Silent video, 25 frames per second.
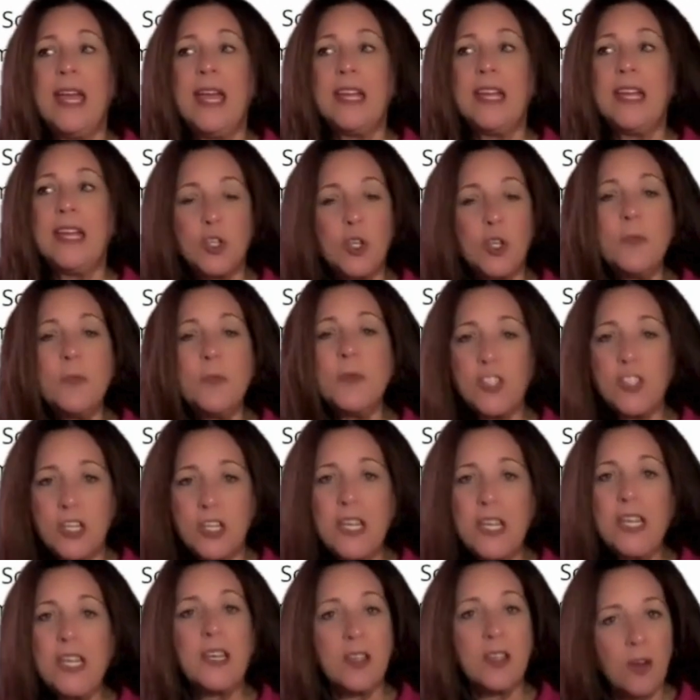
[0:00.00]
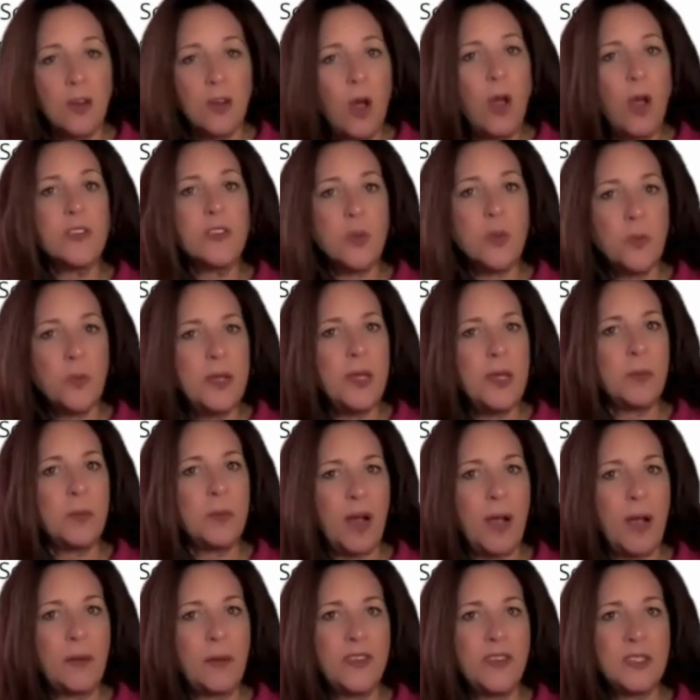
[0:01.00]
Too much heat can also be a
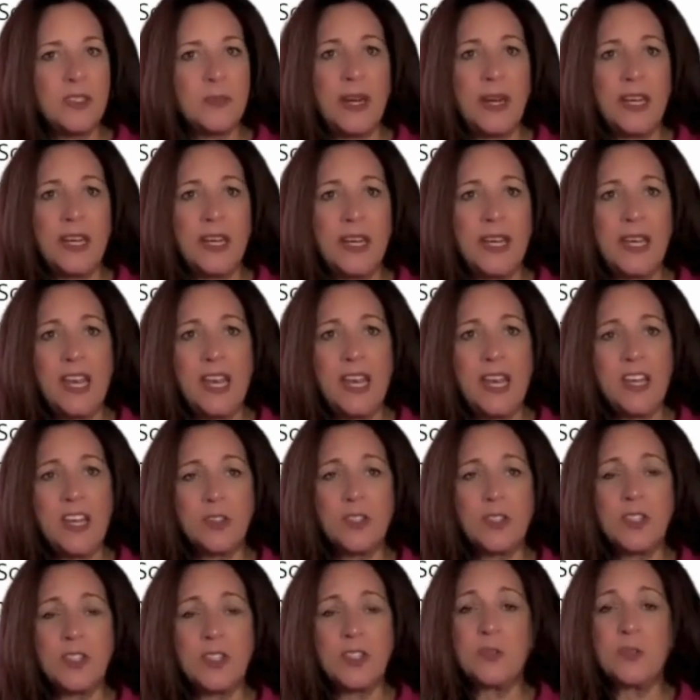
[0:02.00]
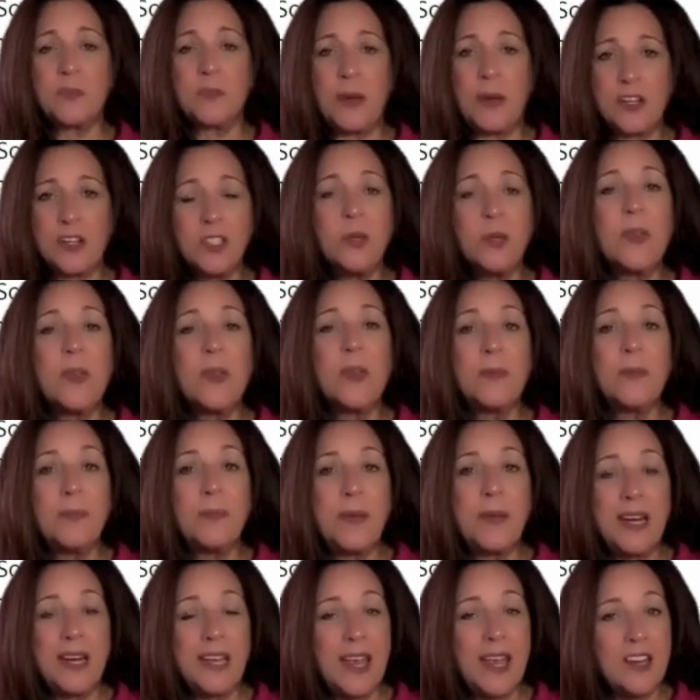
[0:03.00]
problem for these medications, especially with a
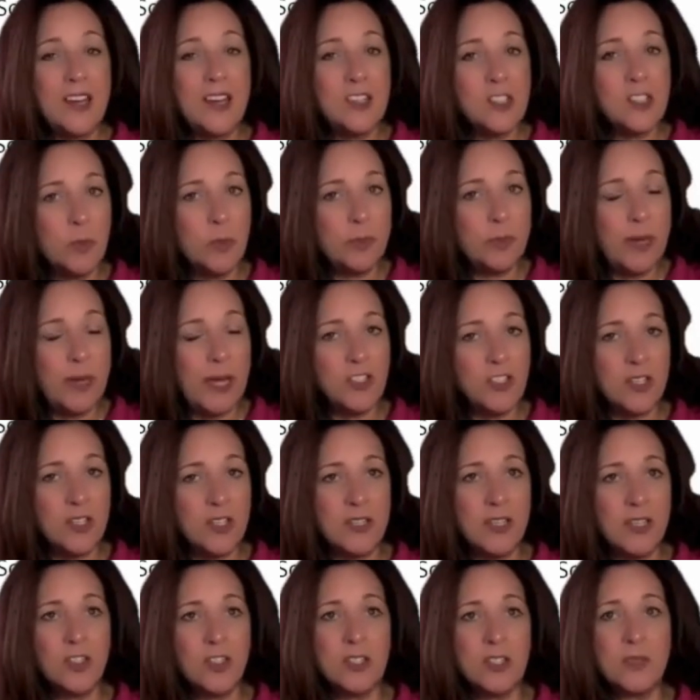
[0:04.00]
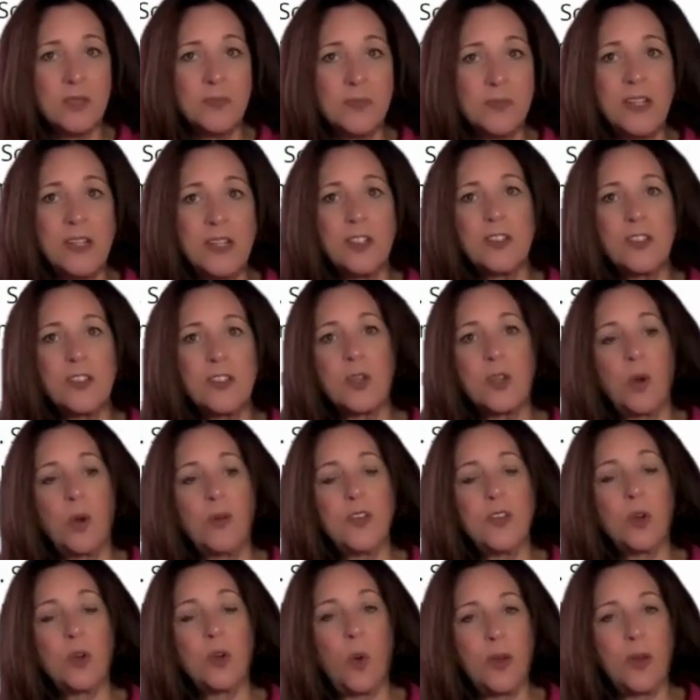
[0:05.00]
medication patch, as I just mentioned. So
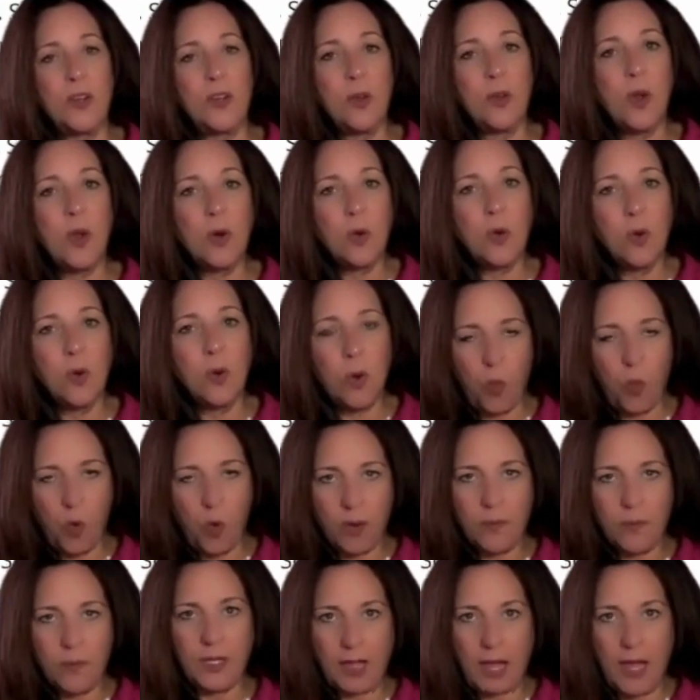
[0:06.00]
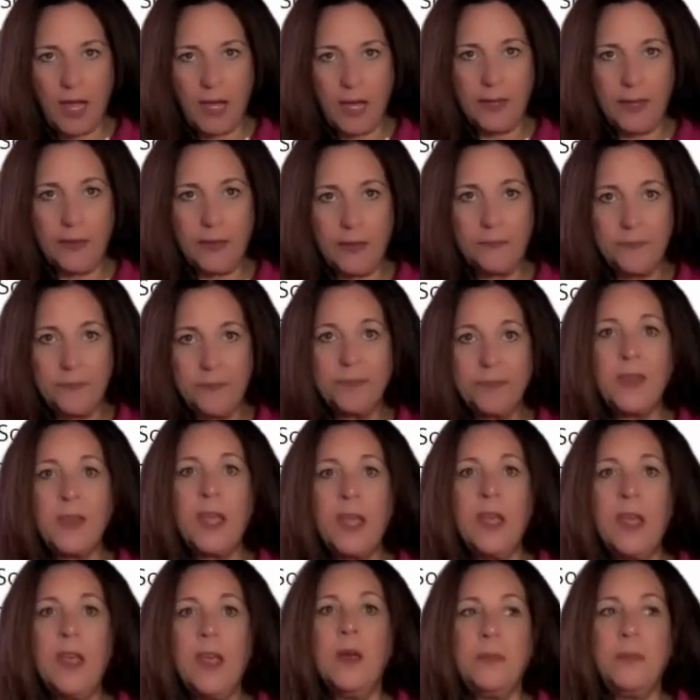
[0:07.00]
if you're going to go to a warm climate,
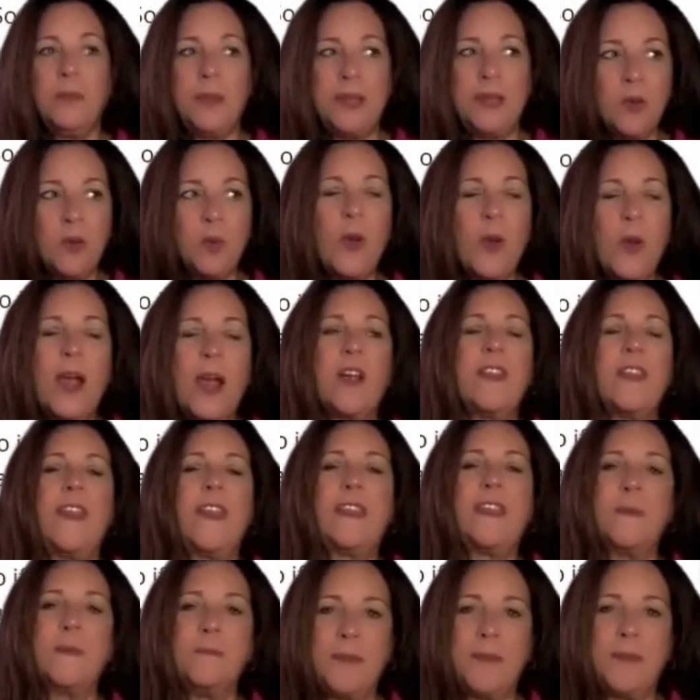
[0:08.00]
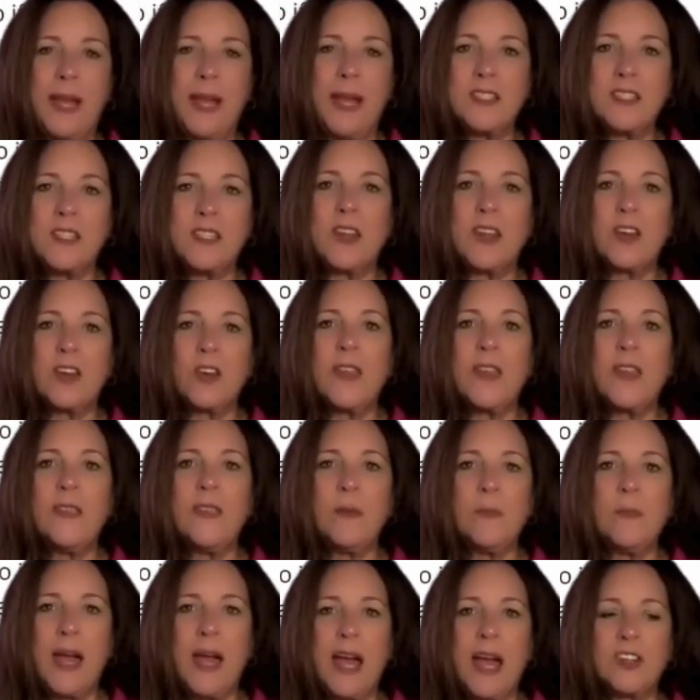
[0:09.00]
be aware that the meds that are in
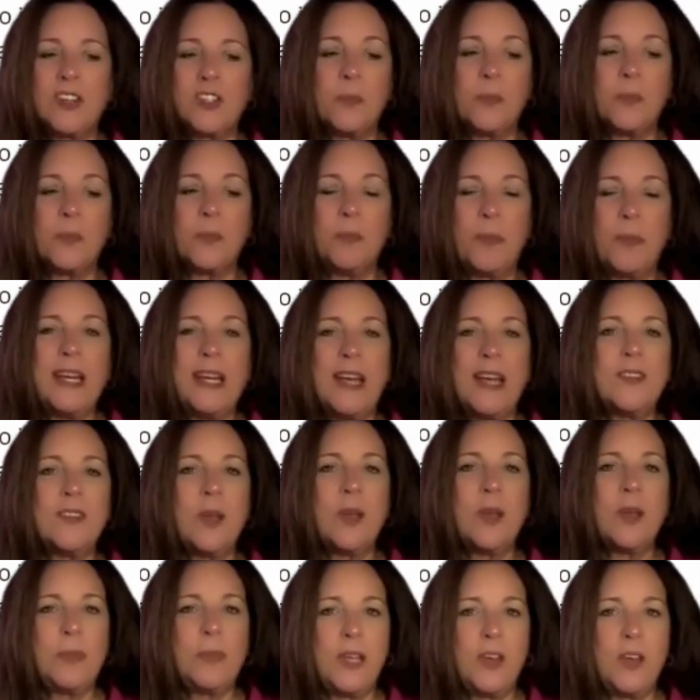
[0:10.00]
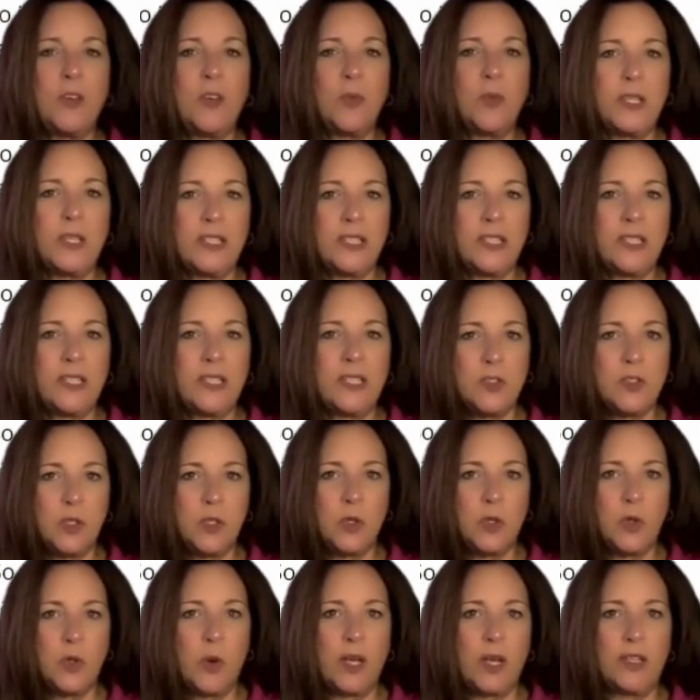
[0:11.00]
the patch might end up being released
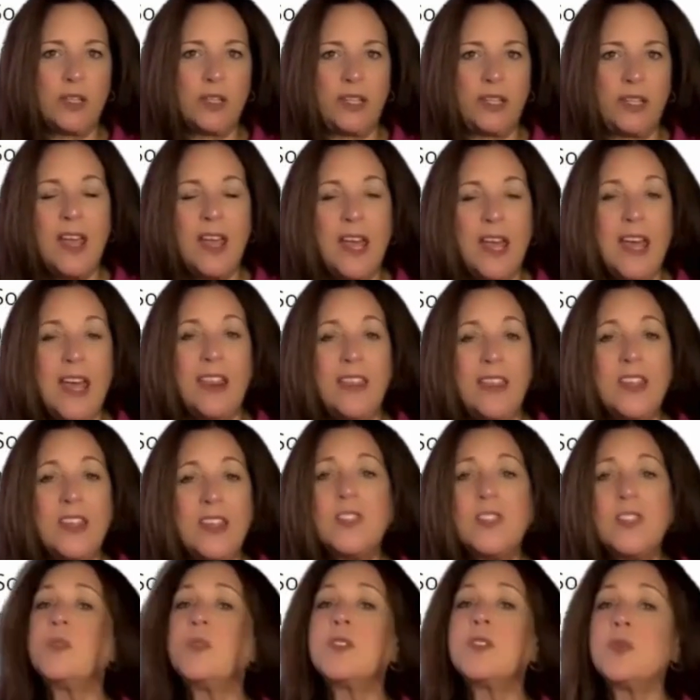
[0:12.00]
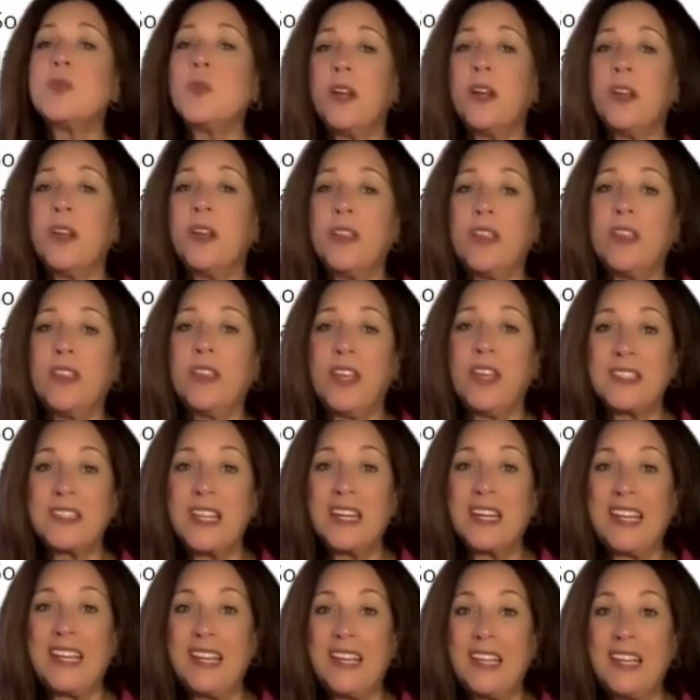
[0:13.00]
too quickly. This was one of the things
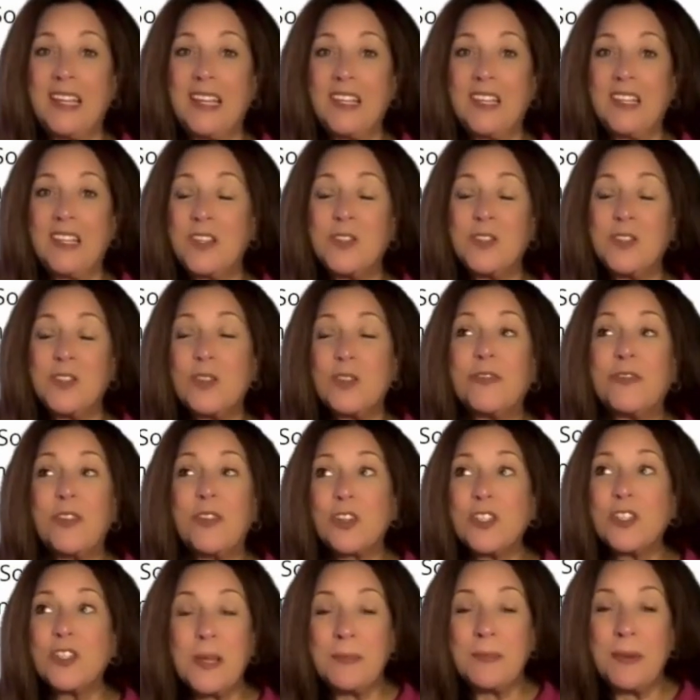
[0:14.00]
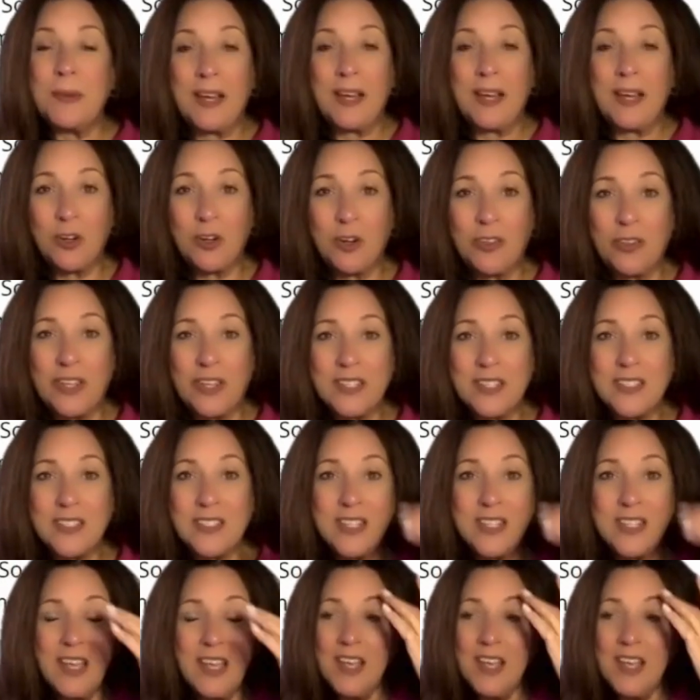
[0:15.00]
that this is the first time I ever heard this.